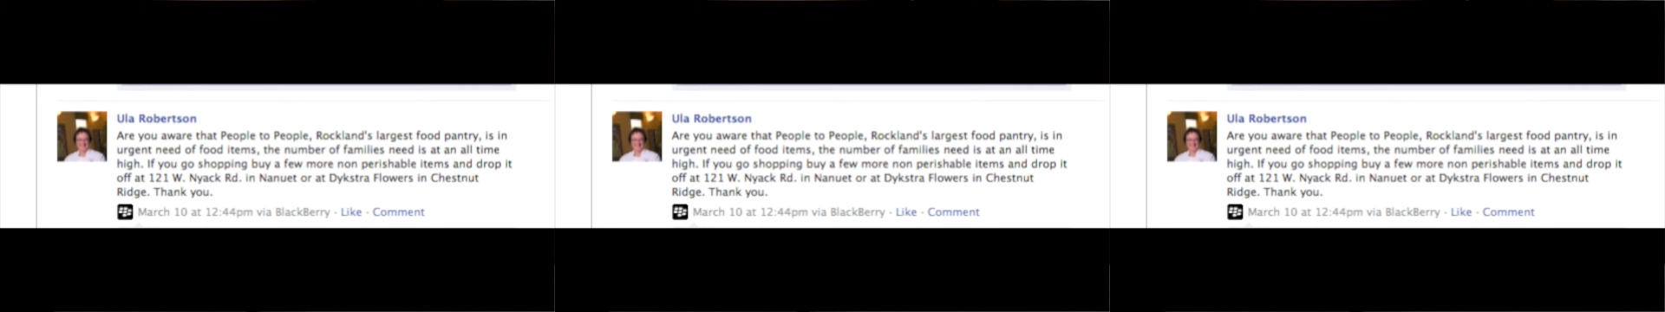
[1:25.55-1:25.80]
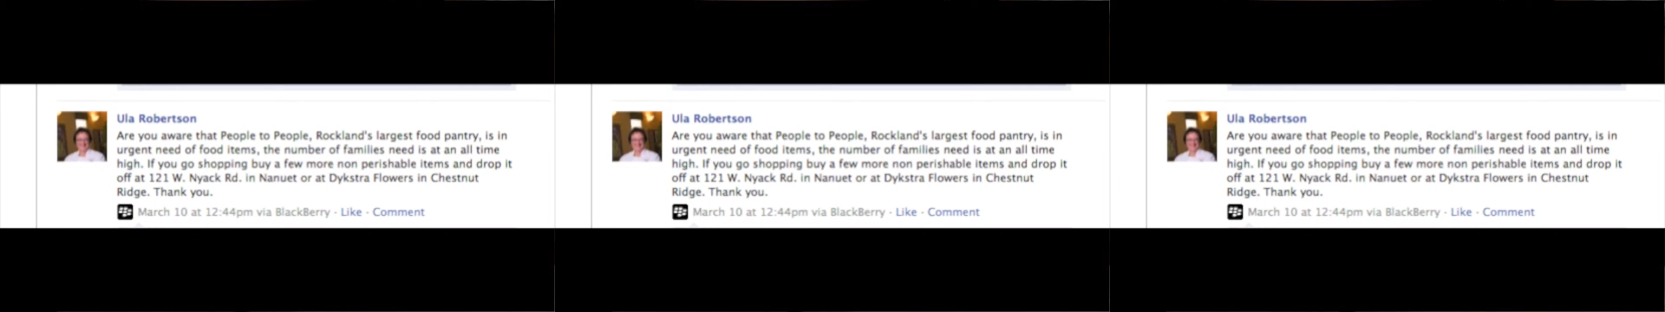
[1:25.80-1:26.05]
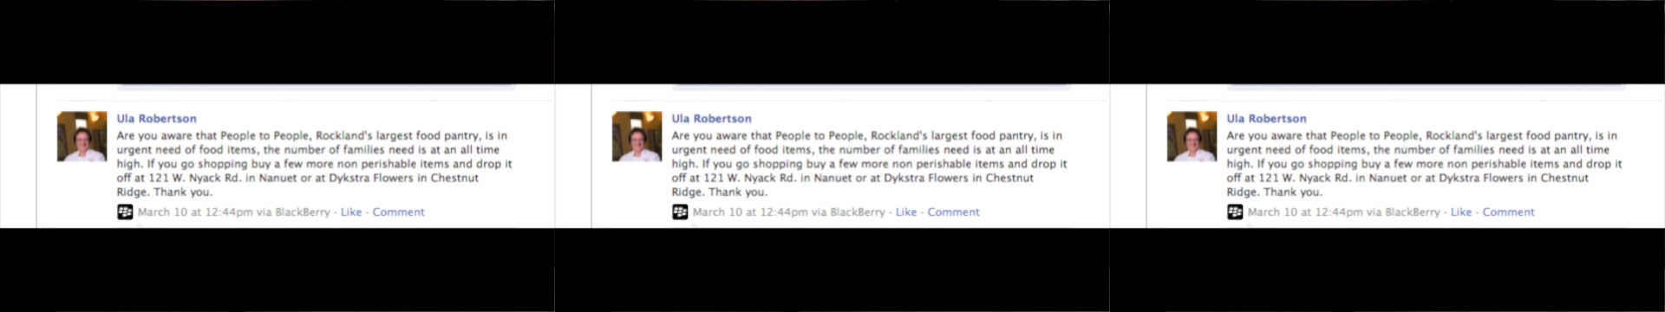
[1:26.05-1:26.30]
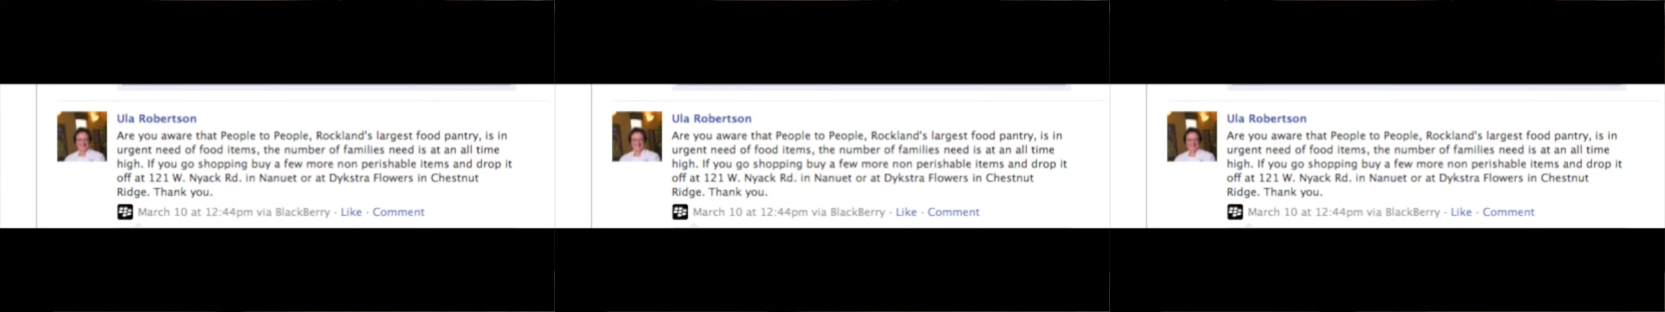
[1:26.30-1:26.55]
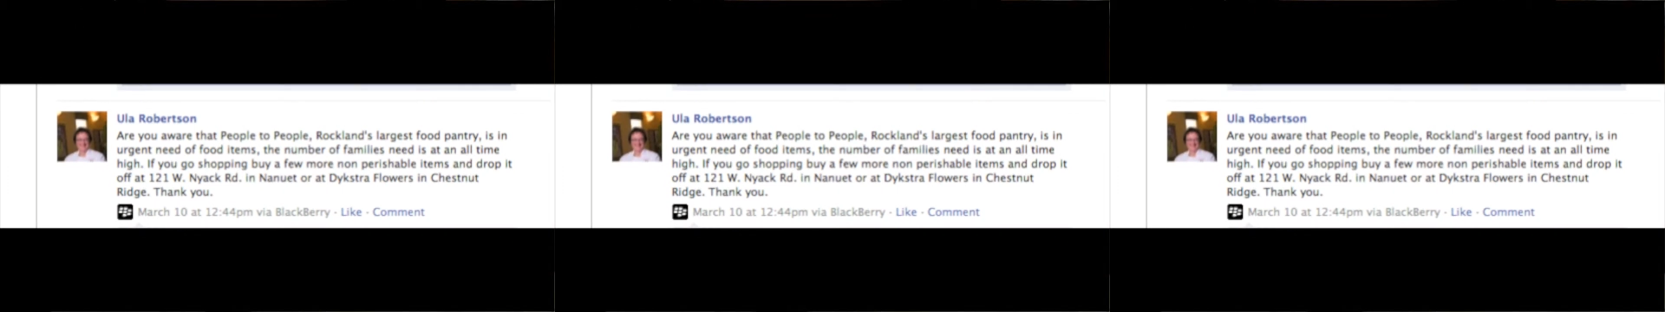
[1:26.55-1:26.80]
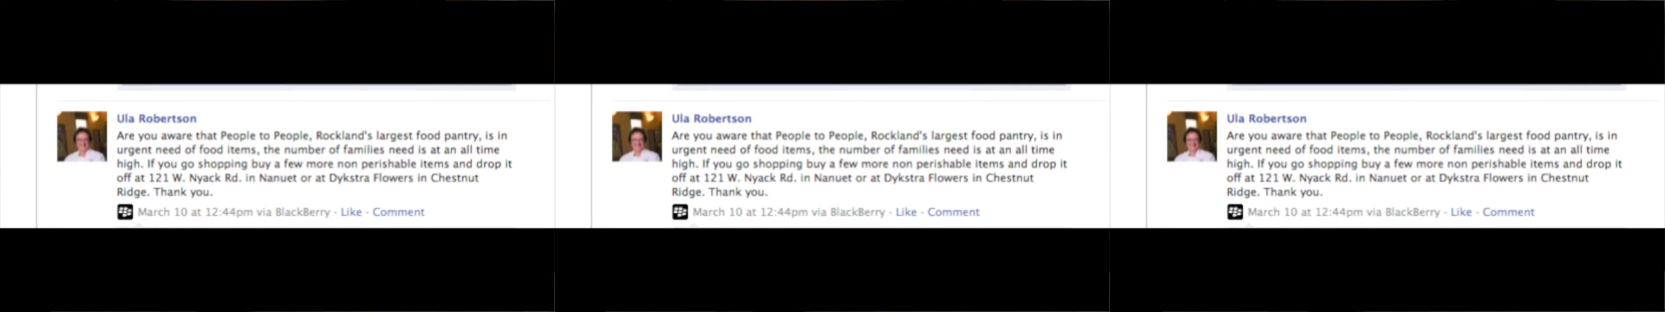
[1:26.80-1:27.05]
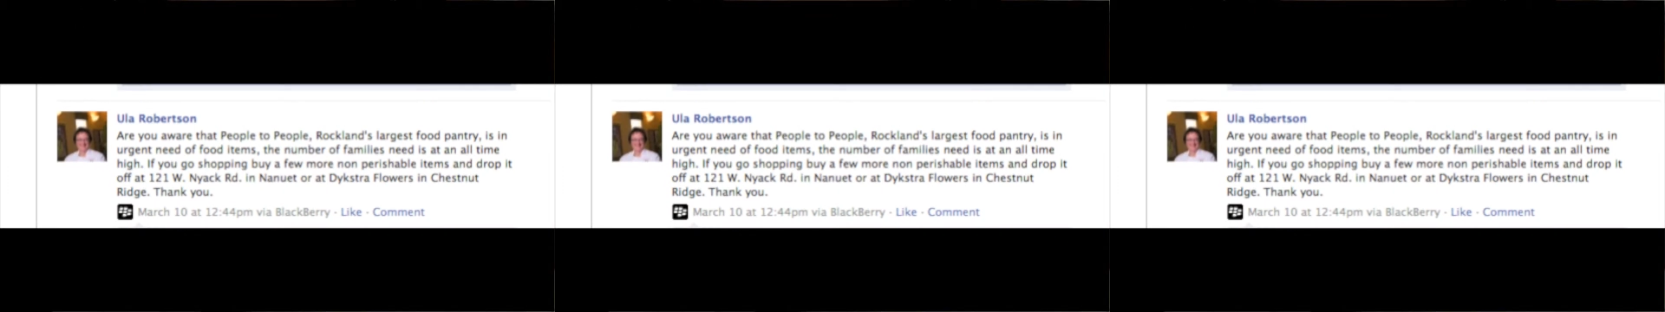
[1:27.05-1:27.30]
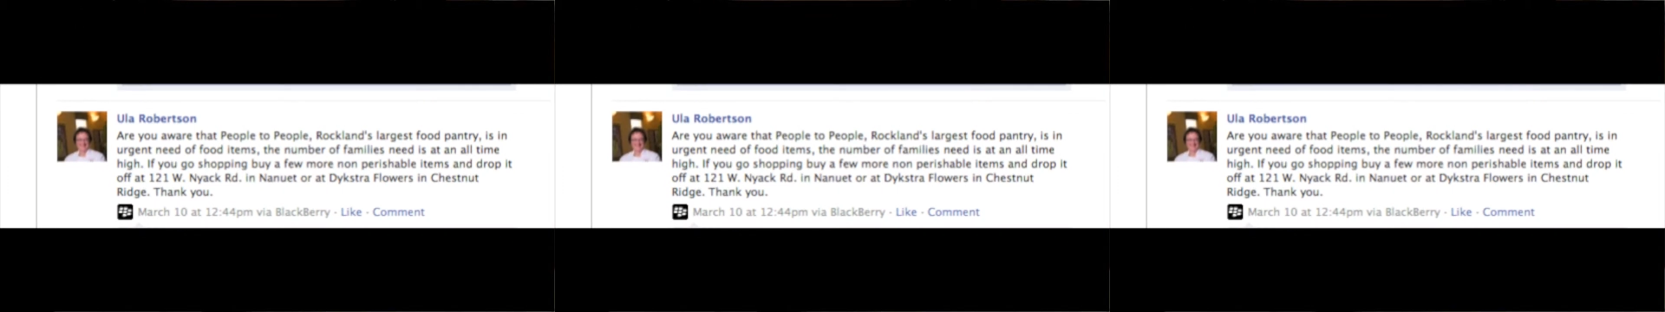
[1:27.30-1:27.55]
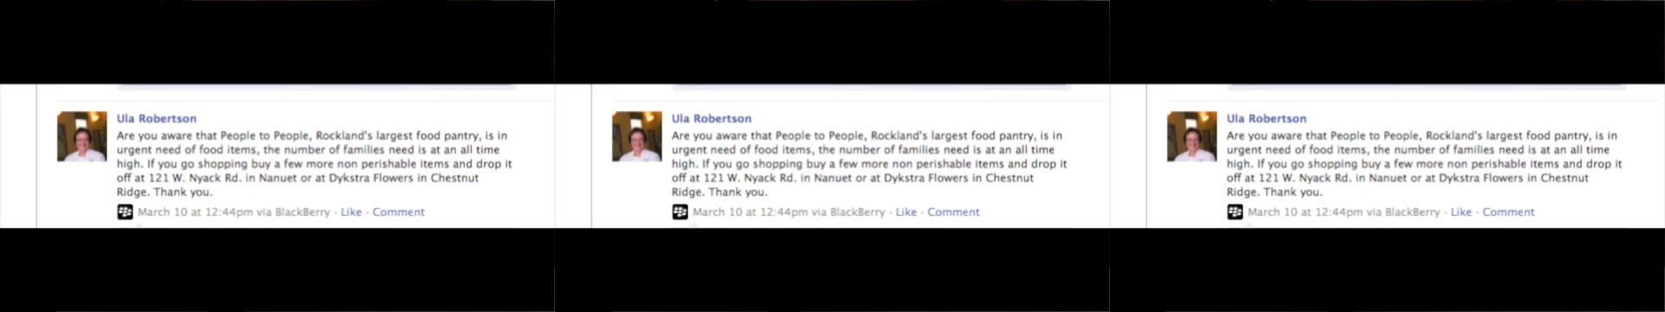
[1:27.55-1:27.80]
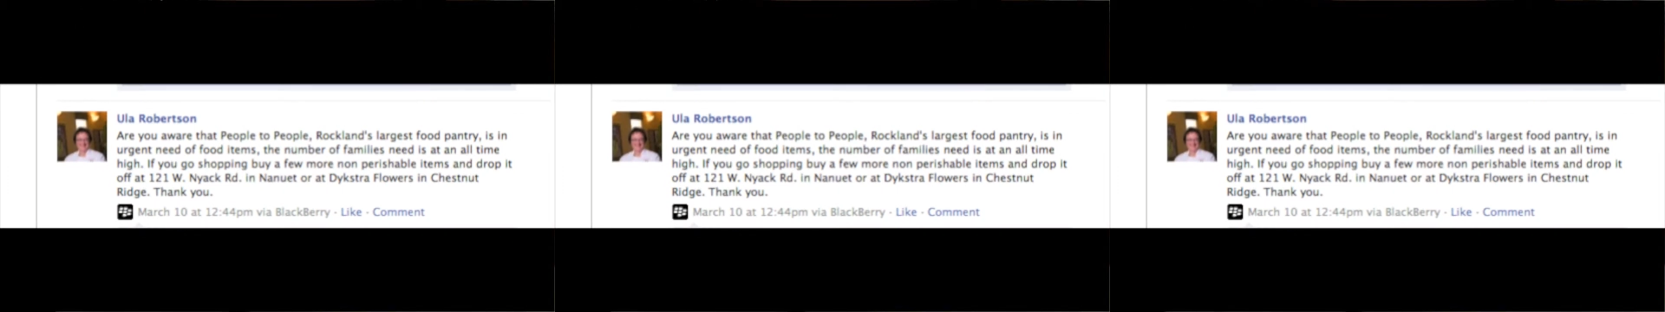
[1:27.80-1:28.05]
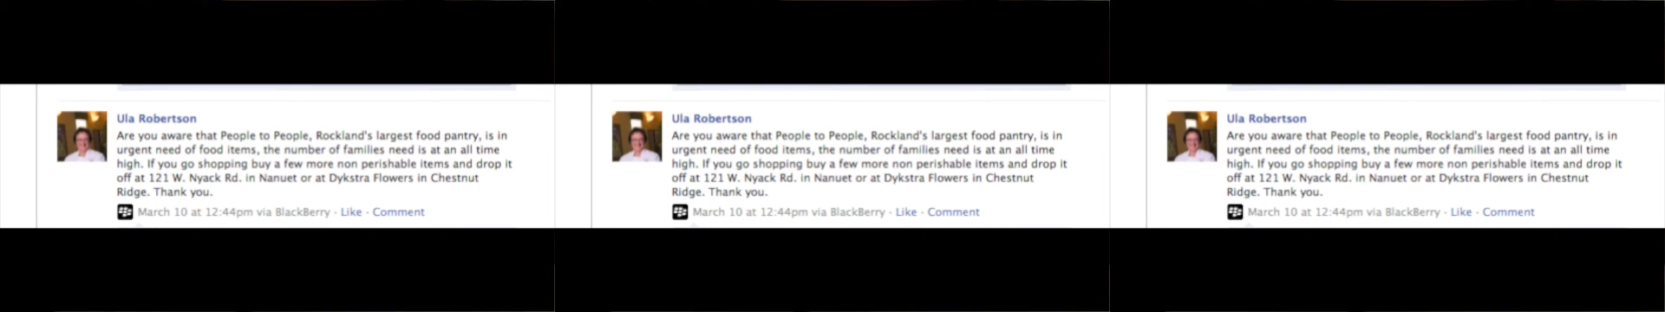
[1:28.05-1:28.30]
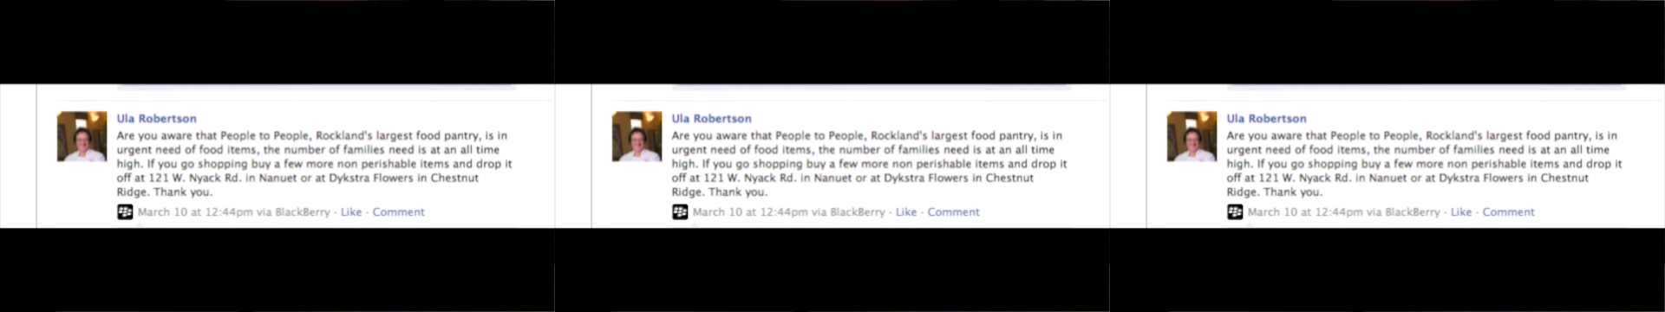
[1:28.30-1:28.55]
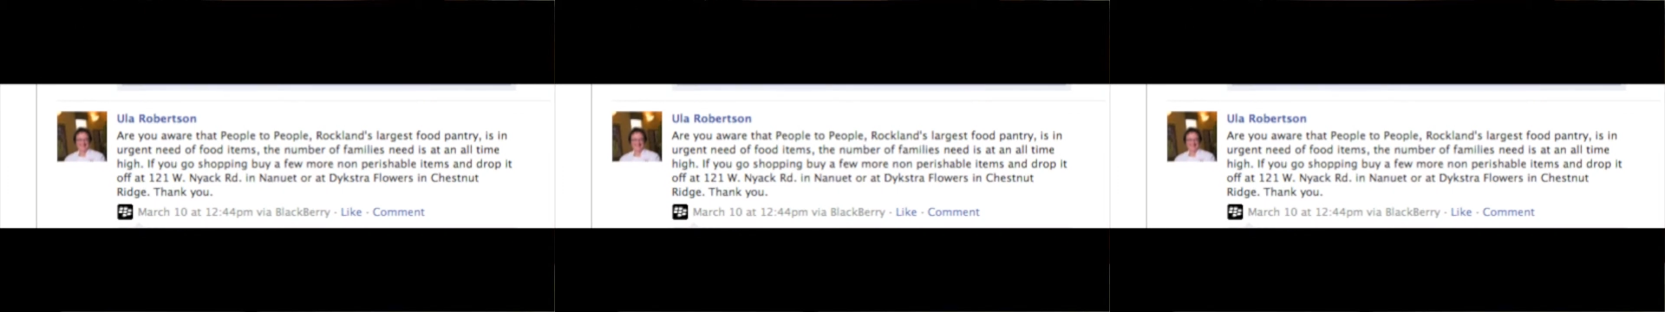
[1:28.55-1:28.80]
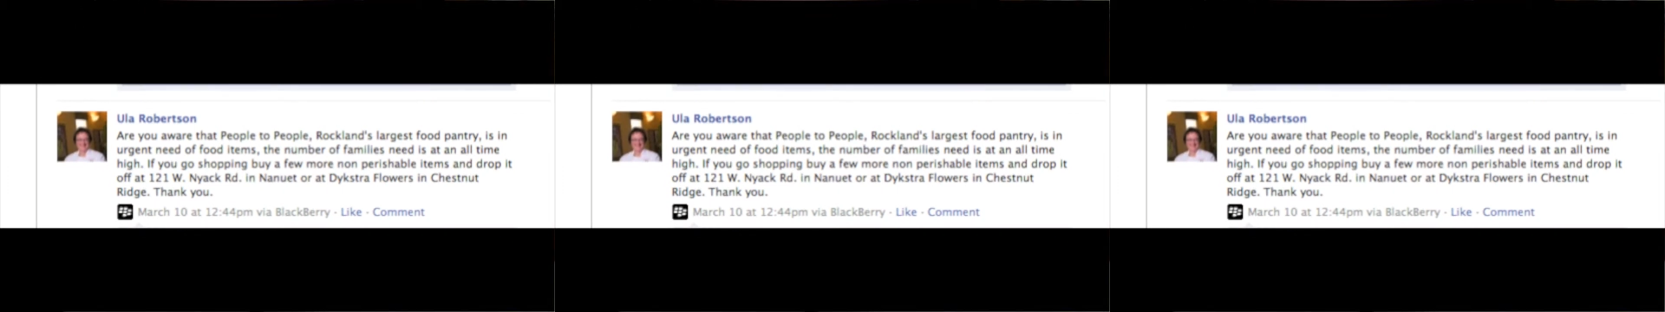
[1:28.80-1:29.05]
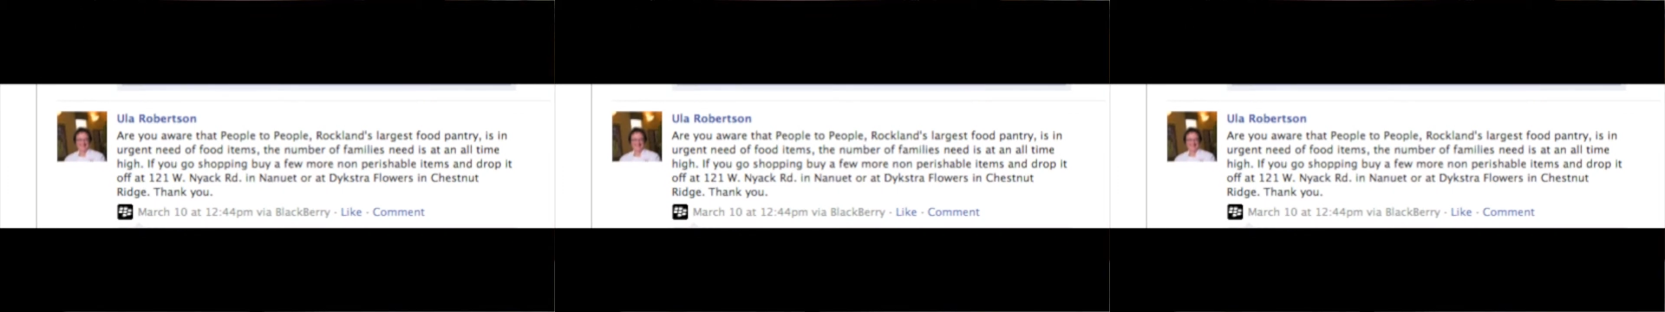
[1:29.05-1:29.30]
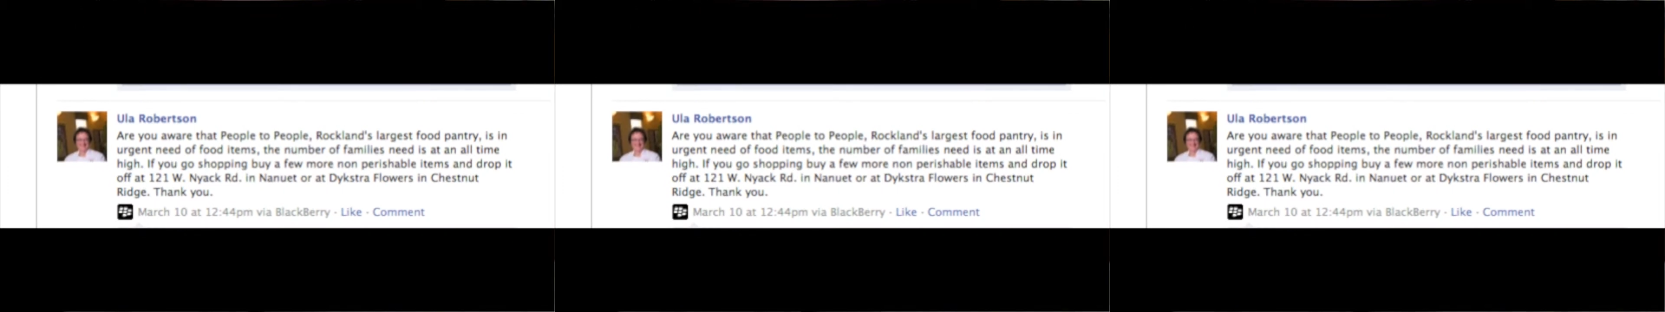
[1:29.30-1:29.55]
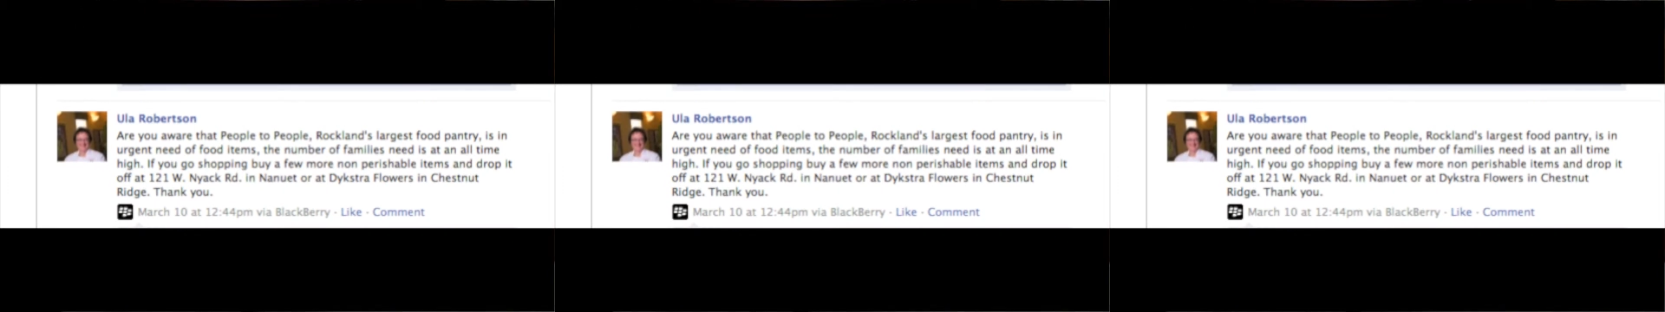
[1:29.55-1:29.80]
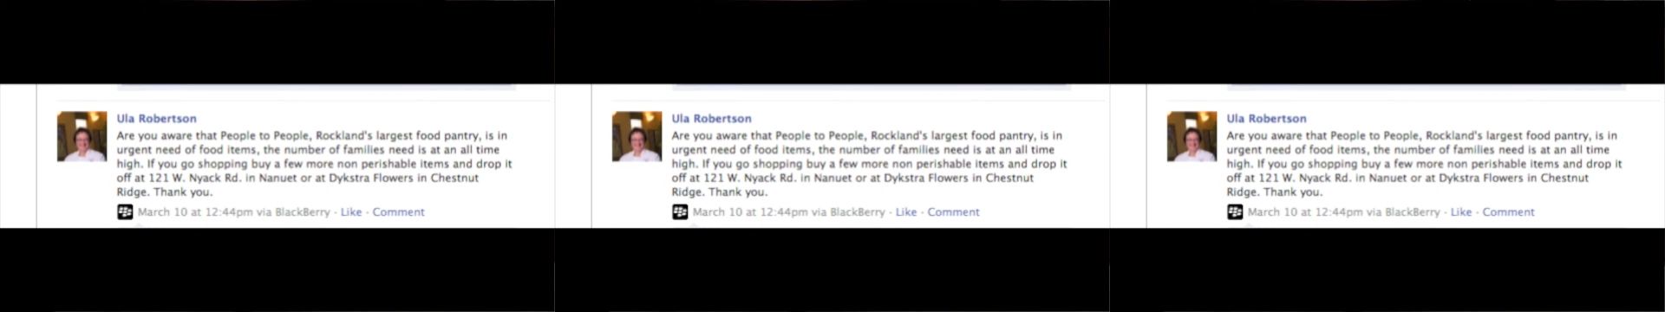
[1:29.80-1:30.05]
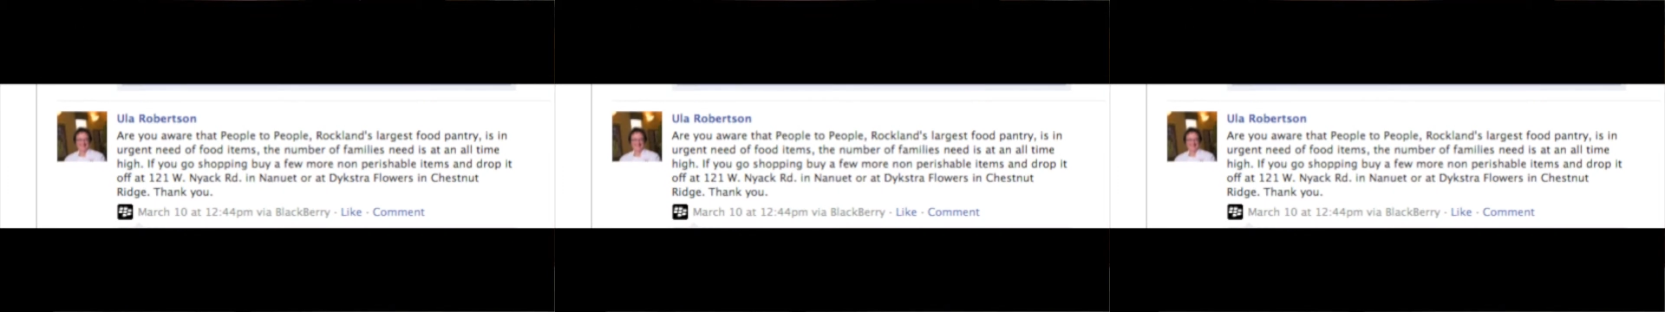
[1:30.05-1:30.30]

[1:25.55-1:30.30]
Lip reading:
No face is visible, so there are no lips to read.